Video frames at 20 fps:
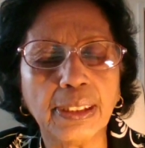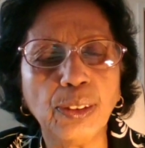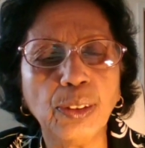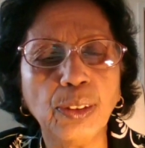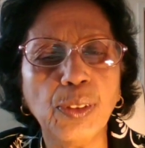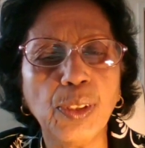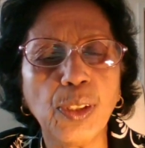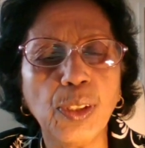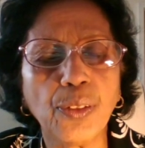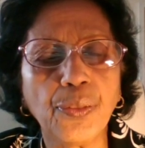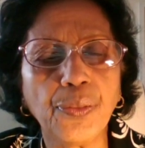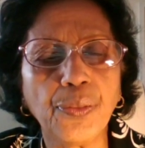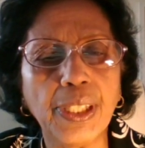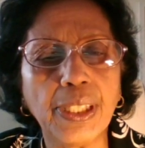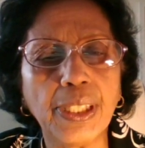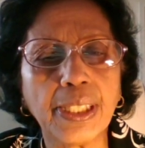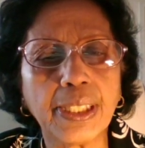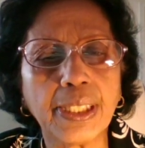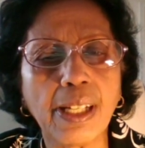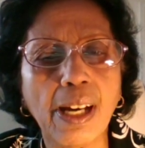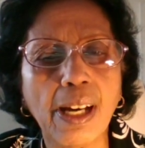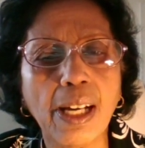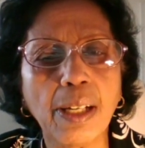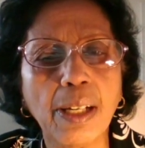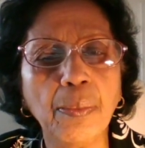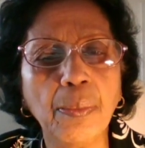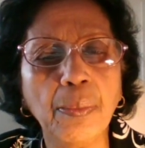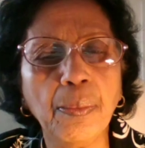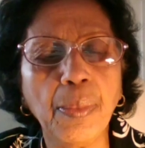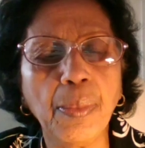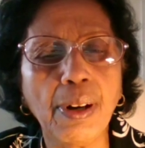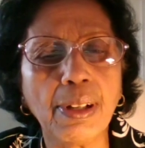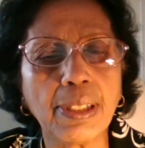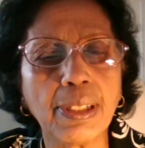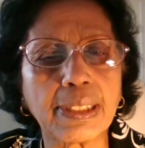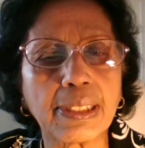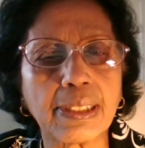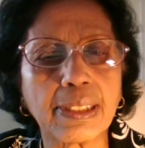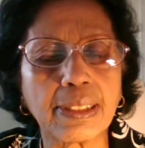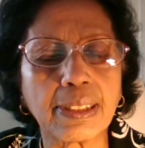You will not feel the time
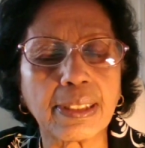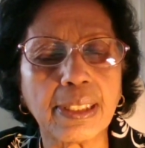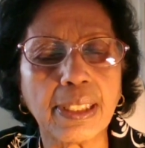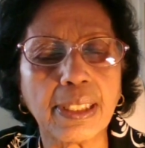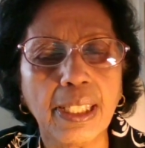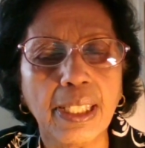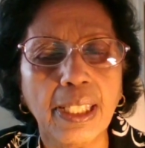passes.